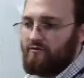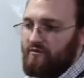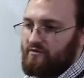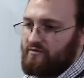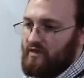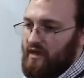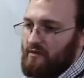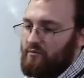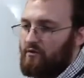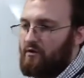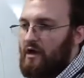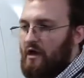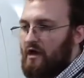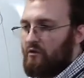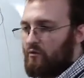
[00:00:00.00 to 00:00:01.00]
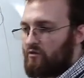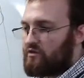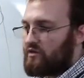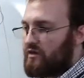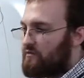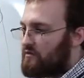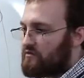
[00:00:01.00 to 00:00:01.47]
for example,
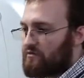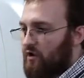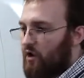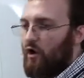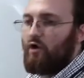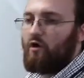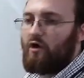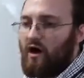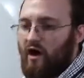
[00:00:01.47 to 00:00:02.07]
which give us all